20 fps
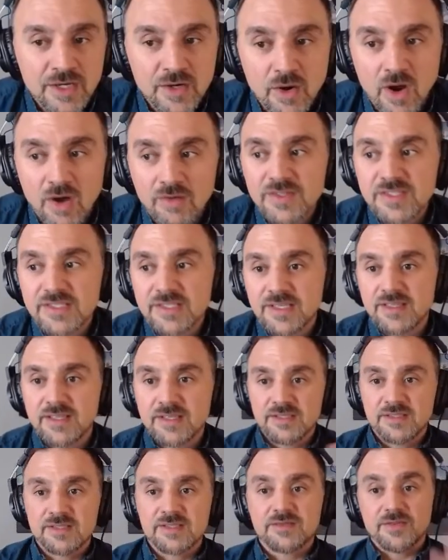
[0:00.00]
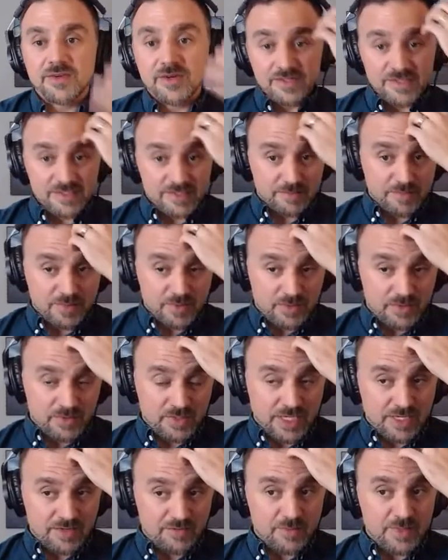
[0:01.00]
Obviously this is a very simple
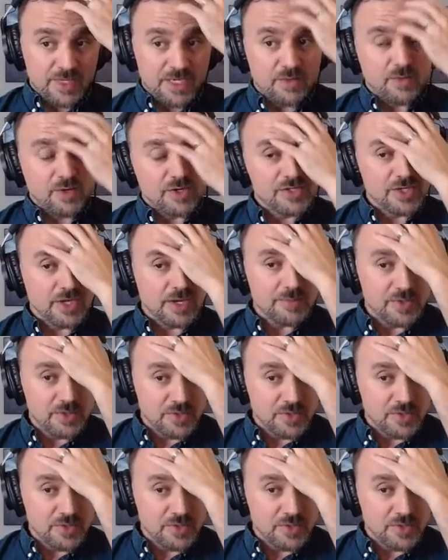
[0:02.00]
kind of mini workshop.